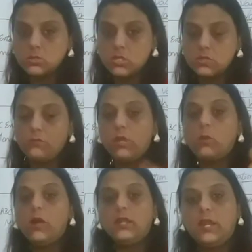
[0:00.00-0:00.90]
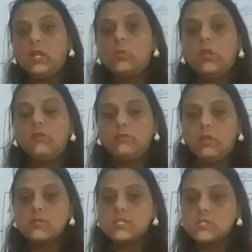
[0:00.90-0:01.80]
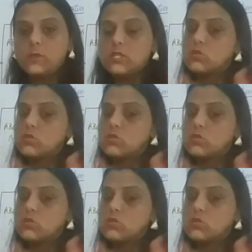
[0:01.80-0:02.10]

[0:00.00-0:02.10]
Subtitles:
also. If you require 10 12 years experience,